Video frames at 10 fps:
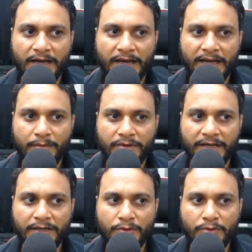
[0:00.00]
I am
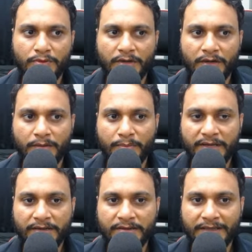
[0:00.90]
trying to
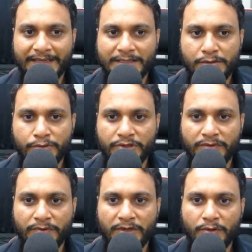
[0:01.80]
make the
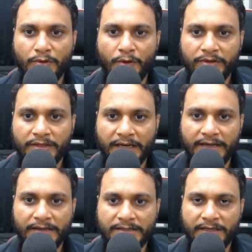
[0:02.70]
exclusion window on the
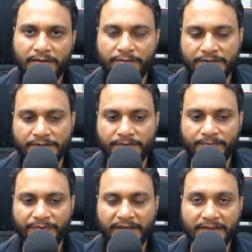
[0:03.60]
right hand side first,
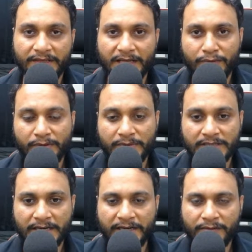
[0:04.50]
and then I will be
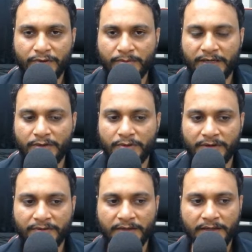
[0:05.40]
sliding from right to
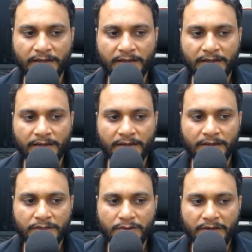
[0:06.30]
left.
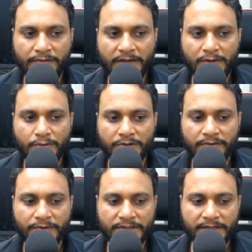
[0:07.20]
So if I include
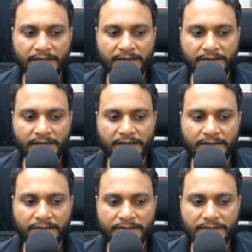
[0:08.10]
the first character, I'll
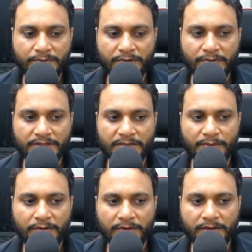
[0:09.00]
increase its frequency
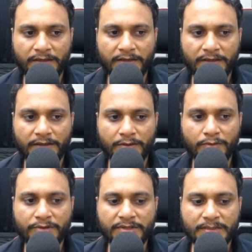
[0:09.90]
by 1.
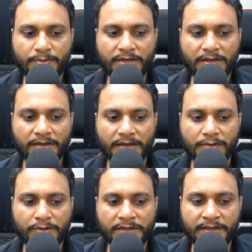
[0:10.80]
Include this B,
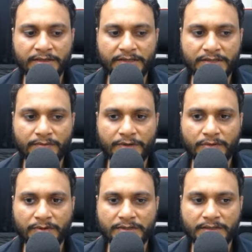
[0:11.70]
increase the
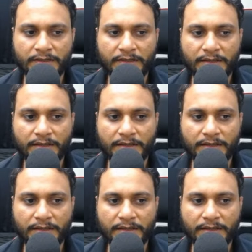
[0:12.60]
frequency.